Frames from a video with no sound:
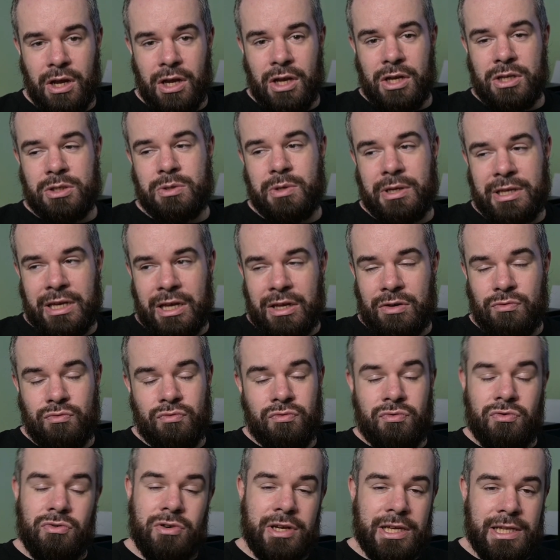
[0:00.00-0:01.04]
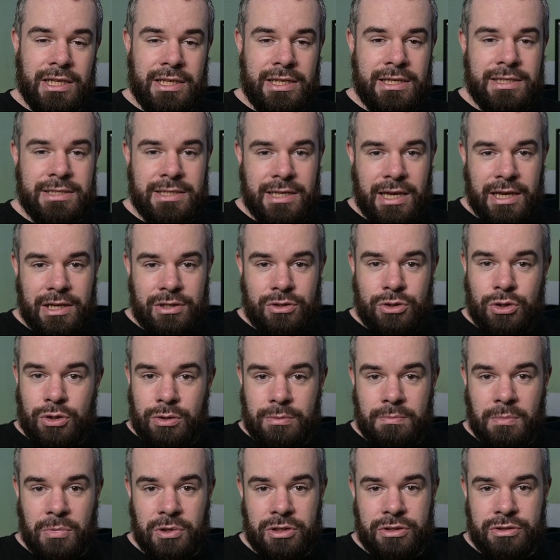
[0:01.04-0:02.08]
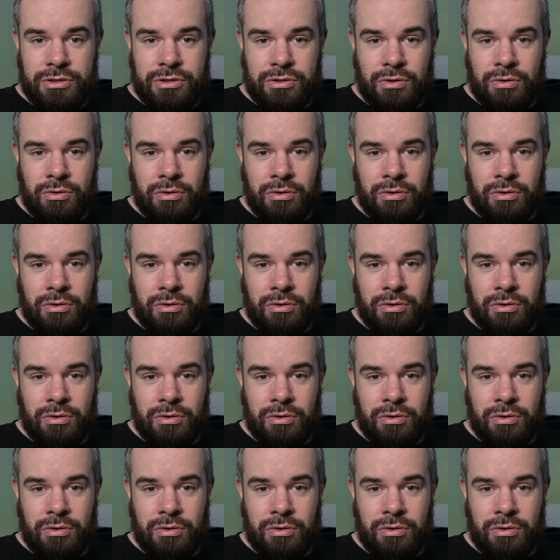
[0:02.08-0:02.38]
so I can't really say too much